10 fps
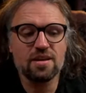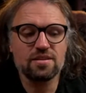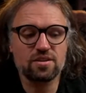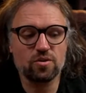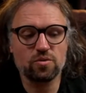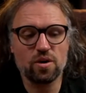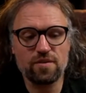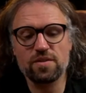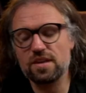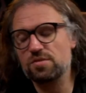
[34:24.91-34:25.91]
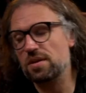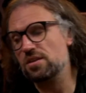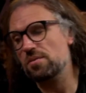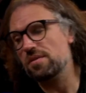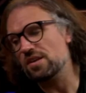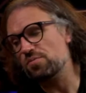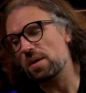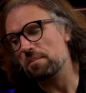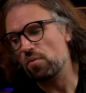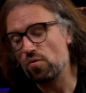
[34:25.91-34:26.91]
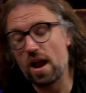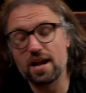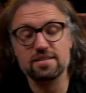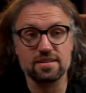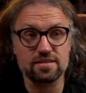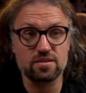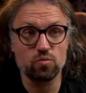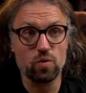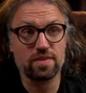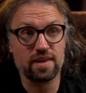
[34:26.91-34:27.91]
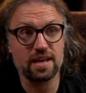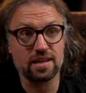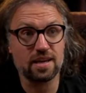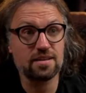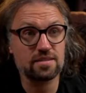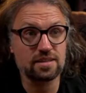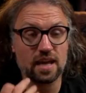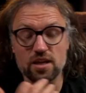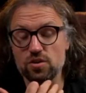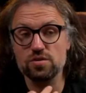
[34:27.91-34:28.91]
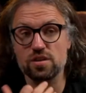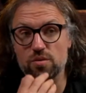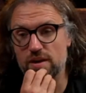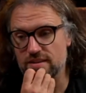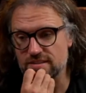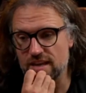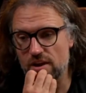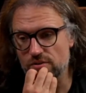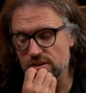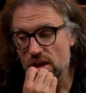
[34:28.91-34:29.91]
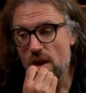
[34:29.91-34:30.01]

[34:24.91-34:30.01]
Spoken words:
So a few things we can do with this: we can practice with in-ears and get used to the way they sound,